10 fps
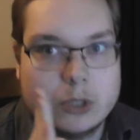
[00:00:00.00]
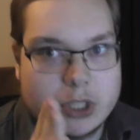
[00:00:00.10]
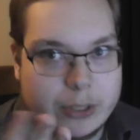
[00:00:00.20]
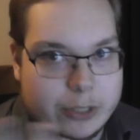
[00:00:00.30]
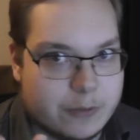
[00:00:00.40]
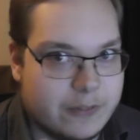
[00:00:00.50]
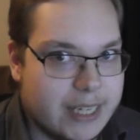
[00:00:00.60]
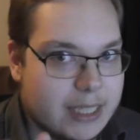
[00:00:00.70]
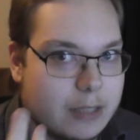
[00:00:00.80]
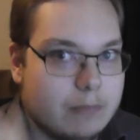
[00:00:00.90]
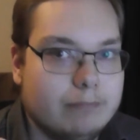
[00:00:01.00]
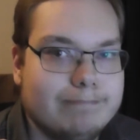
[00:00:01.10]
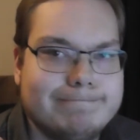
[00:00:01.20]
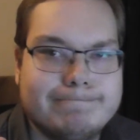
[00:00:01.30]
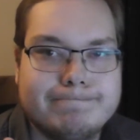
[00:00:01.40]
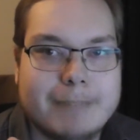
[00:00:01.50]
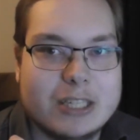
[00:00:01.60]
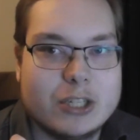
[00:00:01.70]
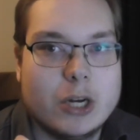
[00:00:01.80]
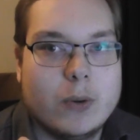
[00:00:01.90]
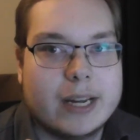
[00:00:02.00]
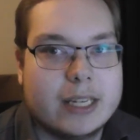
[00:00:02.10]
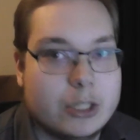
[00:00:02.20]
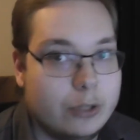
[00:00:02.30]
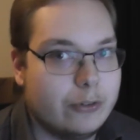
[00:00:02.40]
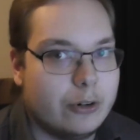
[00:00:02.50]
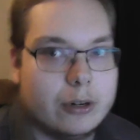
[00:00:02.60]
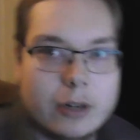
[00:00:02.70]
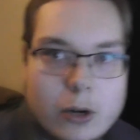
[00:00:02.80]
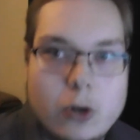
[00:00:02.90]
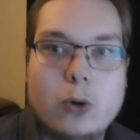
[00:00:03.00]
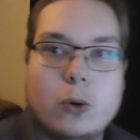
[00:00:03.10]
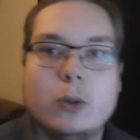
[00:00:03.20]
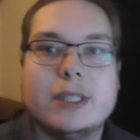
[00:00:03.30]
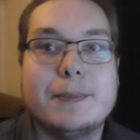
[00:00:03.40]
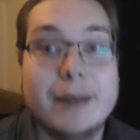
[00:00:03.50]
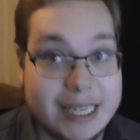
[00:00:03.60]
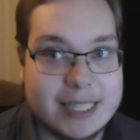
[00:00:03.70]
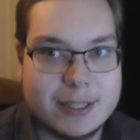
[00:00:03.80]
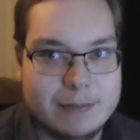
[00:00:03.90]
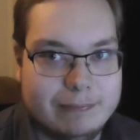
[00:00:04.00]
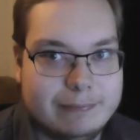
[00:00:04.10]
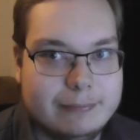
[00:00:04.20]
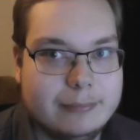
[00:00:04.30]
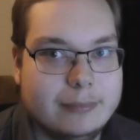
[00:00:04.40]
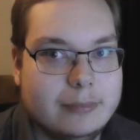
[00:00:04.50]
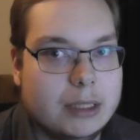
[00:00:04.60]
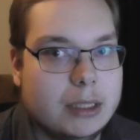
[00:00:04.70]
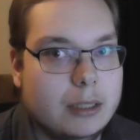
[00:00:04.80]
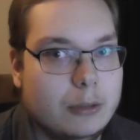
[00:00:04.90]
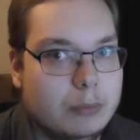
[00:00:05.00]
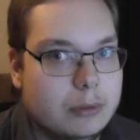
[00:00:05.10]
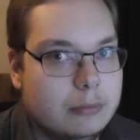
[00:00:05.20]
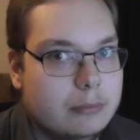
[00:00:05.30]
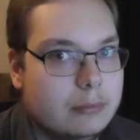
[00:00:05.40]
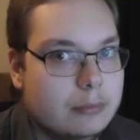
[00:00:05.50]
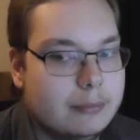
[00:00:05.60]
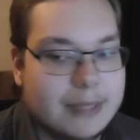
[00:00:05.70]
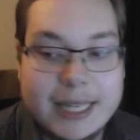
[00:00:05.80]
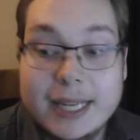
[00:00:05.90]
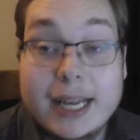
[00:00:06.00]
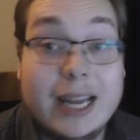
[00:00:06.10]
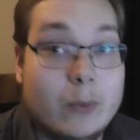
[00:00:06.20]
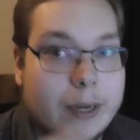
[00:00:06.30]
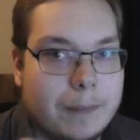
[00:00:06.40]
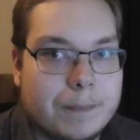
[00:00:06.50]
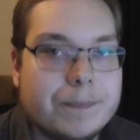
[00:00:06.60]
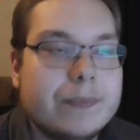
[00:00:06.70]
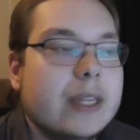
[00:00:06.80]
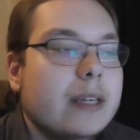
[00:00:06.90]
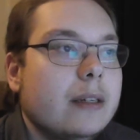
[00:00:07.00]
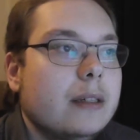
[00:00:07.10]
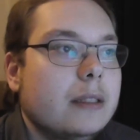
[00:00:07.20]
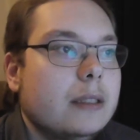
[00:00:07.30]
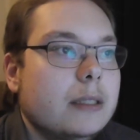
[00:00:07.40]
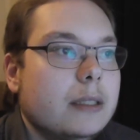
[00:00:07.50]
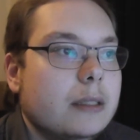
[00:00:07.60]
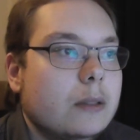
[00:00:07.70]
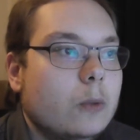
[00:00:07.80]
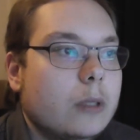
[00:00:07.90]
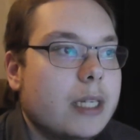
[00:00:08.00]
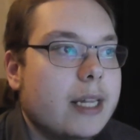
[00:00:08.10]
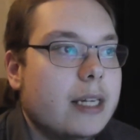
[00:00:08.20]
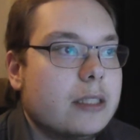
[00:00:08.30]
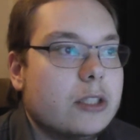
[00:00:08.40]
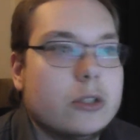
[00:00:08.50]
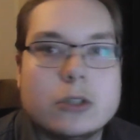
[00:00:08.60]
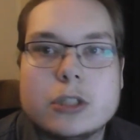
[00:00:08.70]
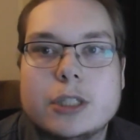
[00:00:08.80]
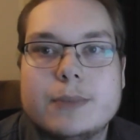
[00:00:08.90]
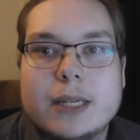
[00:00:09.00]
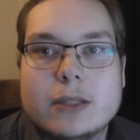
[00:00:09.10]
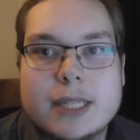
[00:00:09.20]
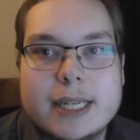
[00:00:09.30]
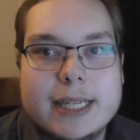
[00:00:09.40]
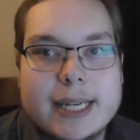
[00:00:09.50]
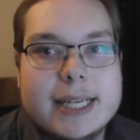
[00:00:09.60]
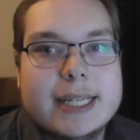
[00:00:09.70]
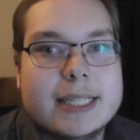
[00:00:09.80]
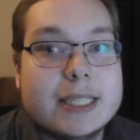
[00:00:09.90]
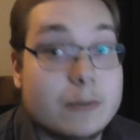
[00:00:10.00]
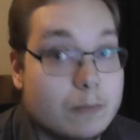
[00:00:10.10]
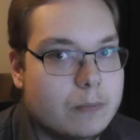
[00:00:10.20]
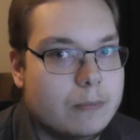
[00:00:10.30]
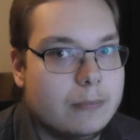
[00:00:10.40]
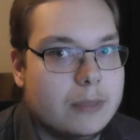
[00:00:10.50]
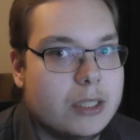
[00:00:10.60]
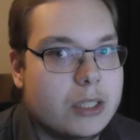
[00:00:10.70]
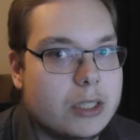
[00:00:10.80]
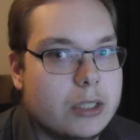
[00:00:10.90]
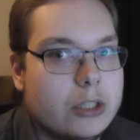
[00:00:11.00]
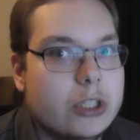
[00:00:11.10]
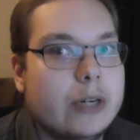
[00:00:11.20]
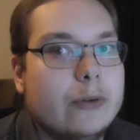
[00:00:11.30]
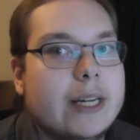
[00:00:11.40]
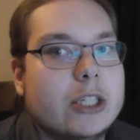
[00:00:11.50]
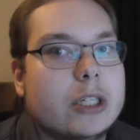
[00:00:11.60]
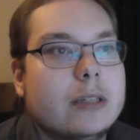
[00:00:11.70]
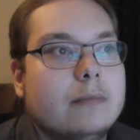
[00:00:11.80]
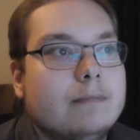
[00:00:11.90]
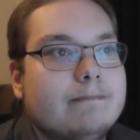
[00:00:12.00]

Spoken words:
serious things. As you know, I can do for a whole 10 minutes. I hope. Anyway, what I'd like to talk to you about today is Generation